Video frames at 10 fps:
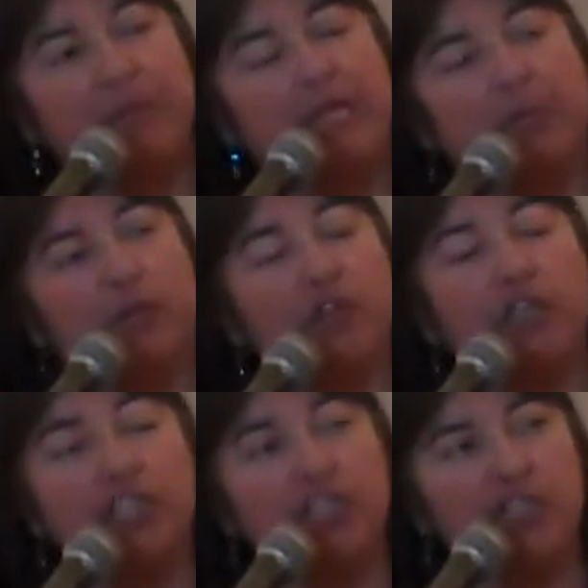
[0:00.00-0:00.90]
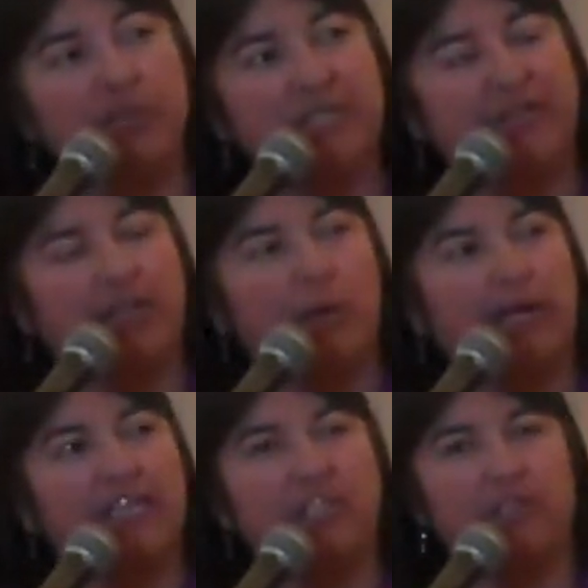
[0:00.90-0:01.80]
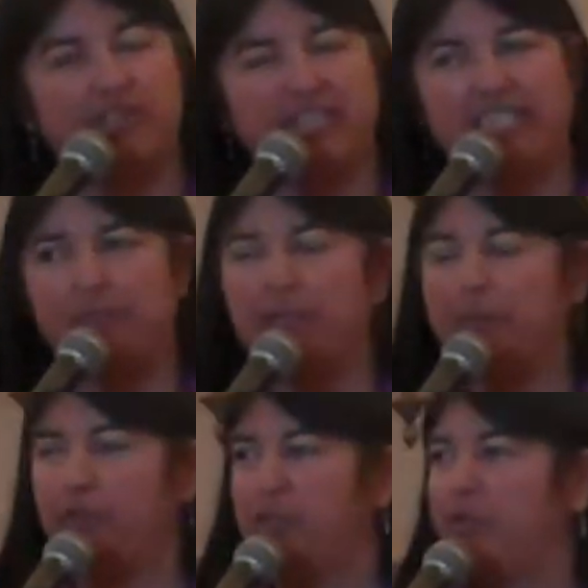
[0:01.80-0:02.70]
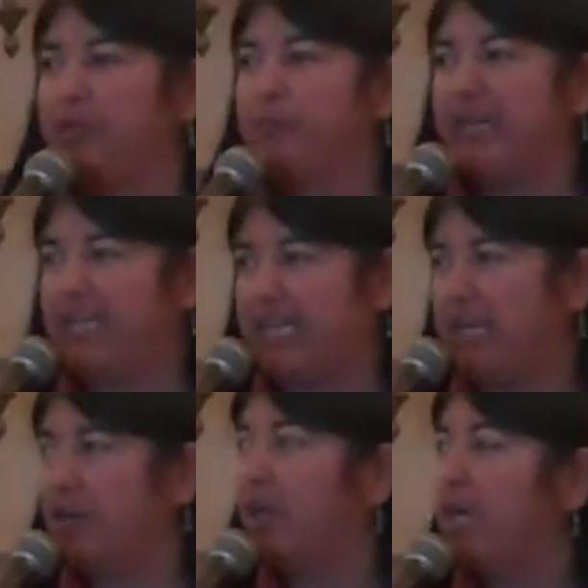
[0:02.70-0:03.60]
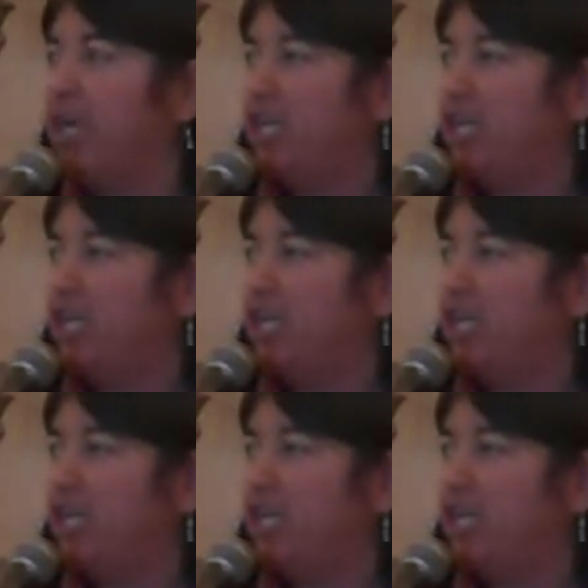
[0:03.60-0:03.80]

and people could choose if they wanted to, just as people do with Medicare,